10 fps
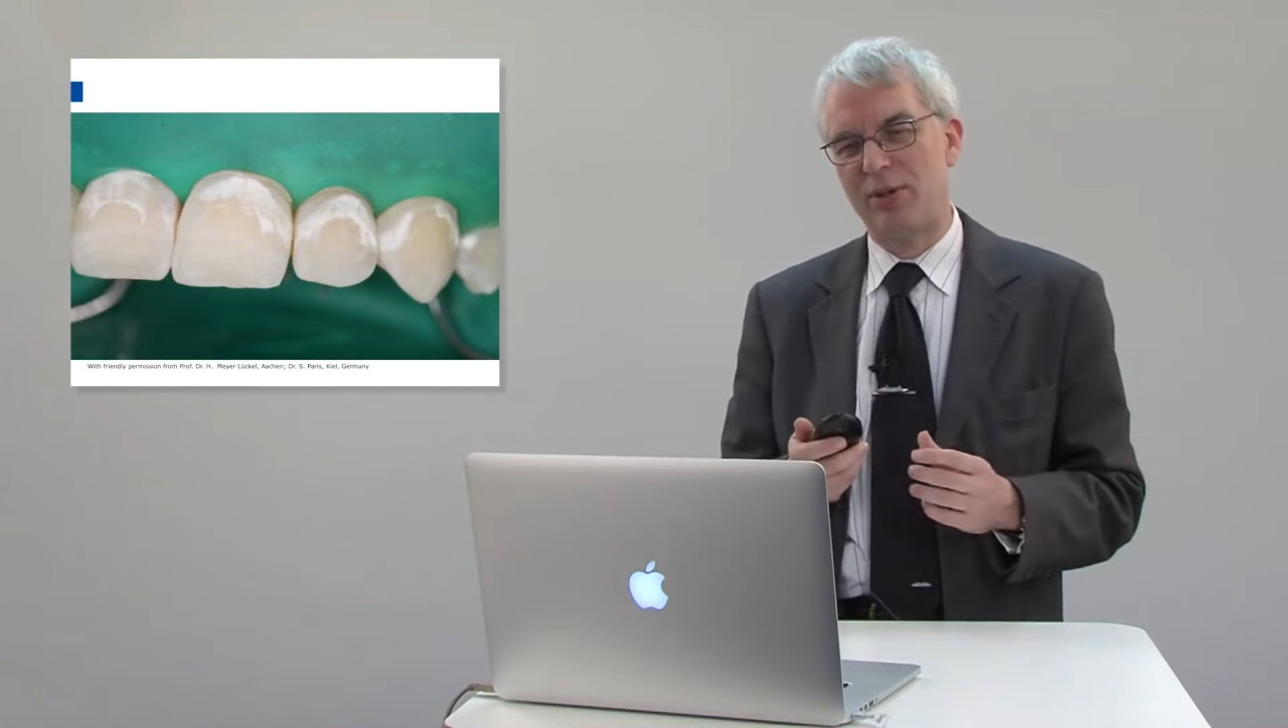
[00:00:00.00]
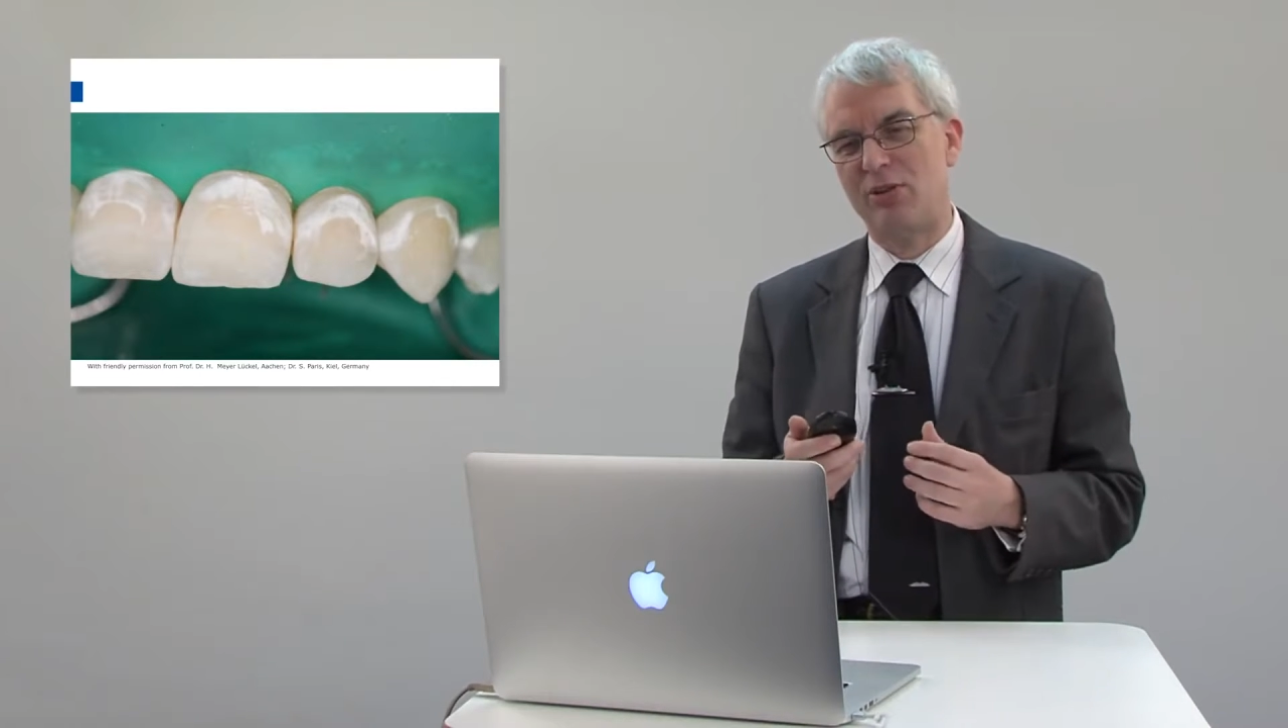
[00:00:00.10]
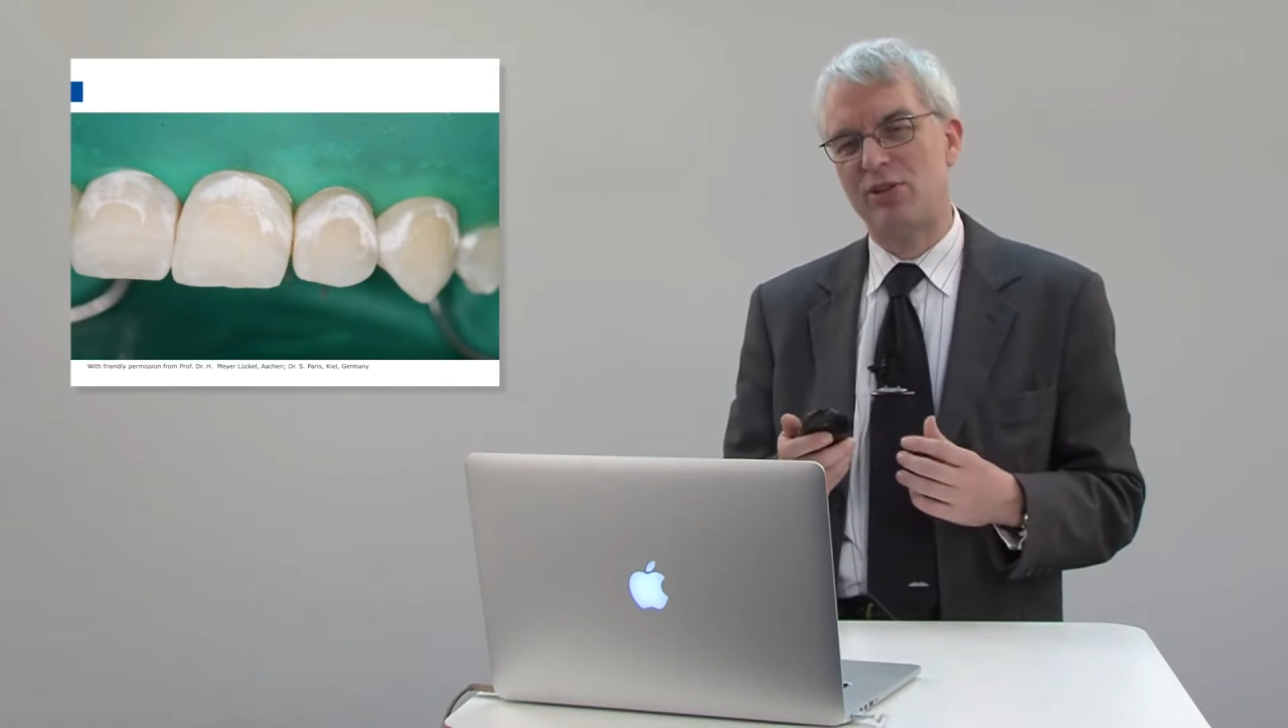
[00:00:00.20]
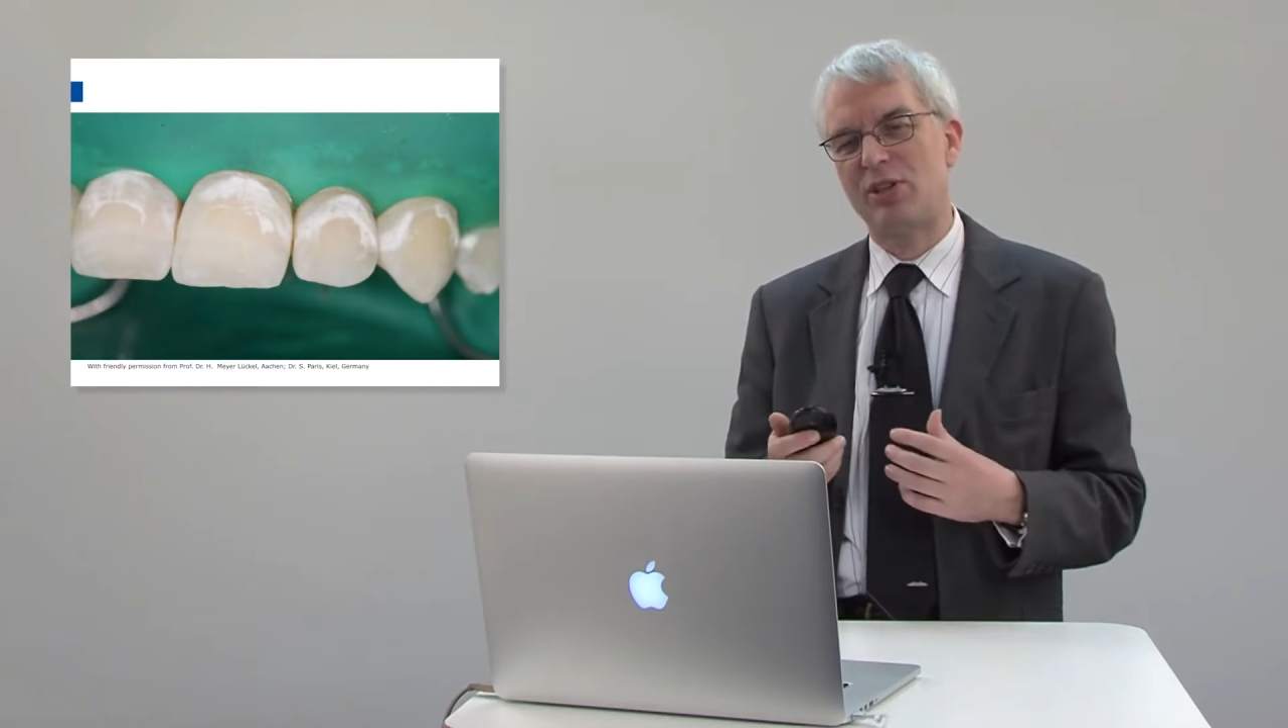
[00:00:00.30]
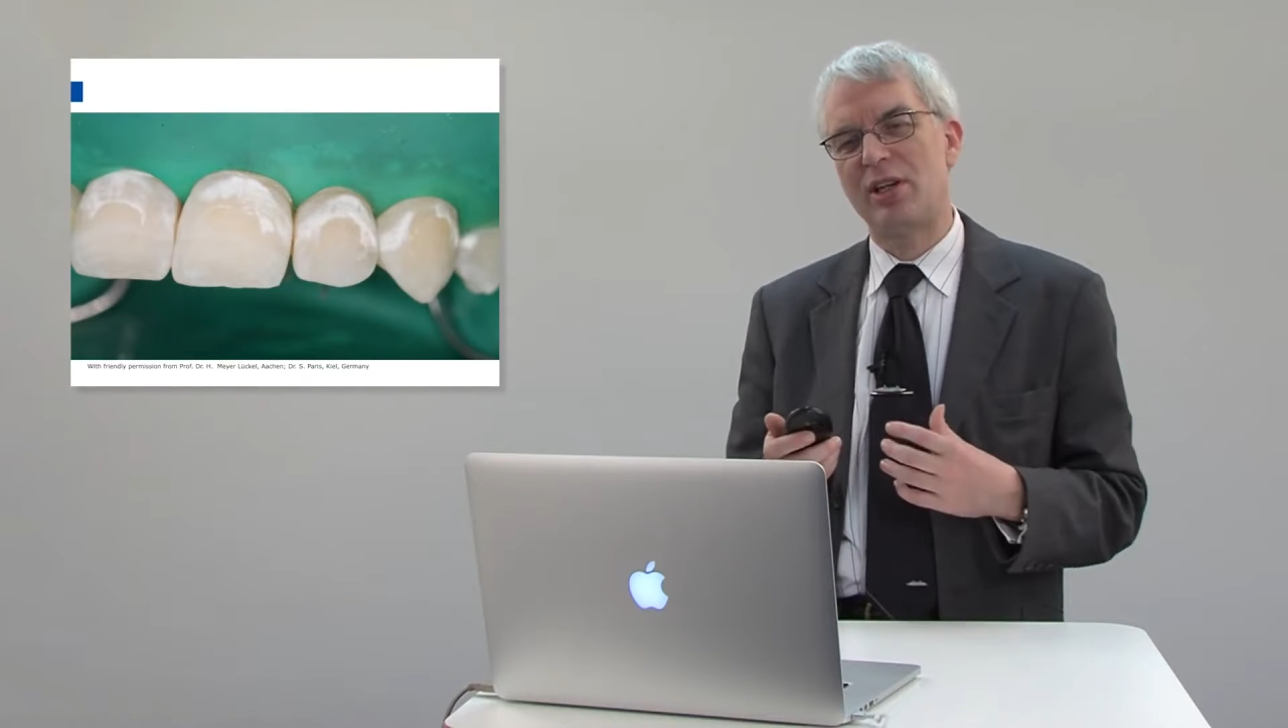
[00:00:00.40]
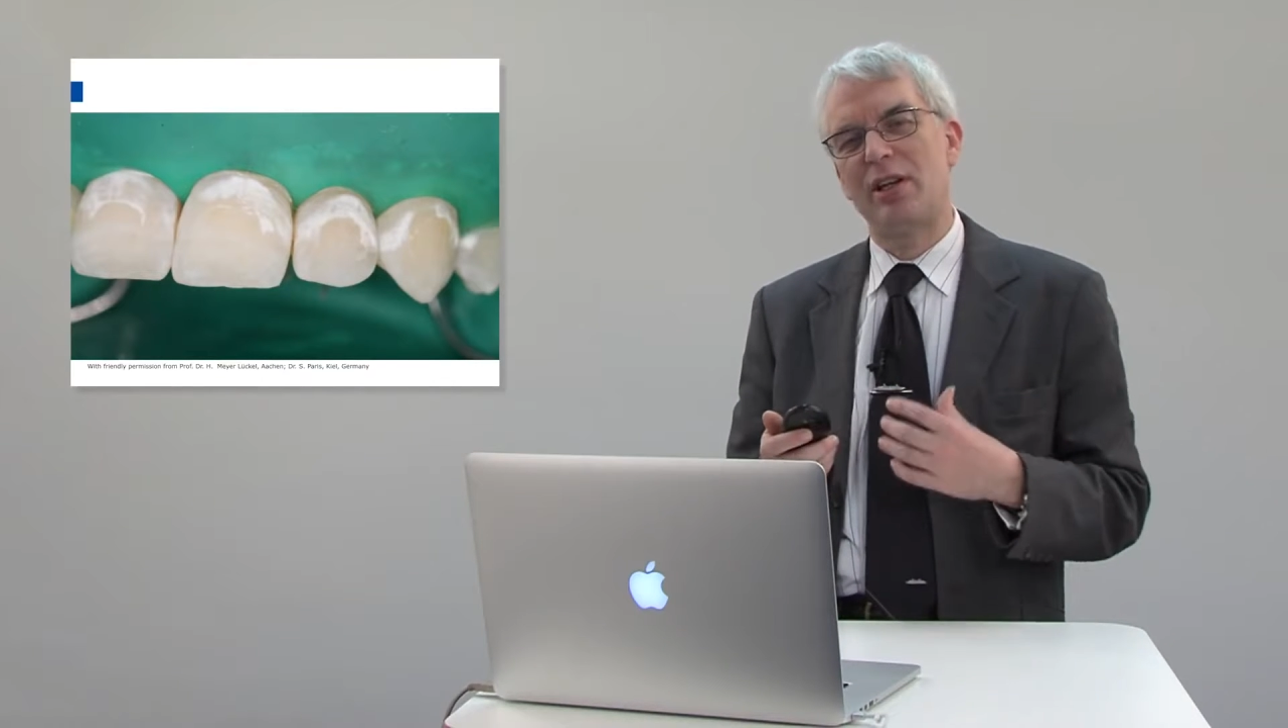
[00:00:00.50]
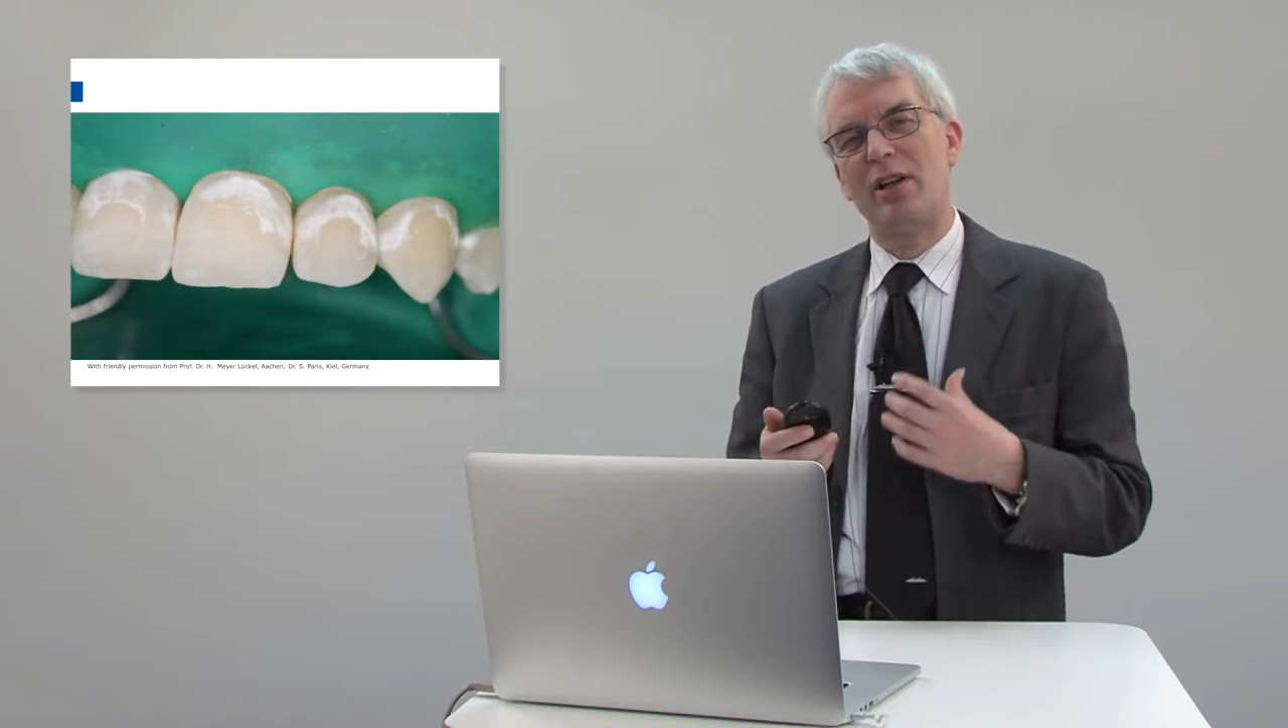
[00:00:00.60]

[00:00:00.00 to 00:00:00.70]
Because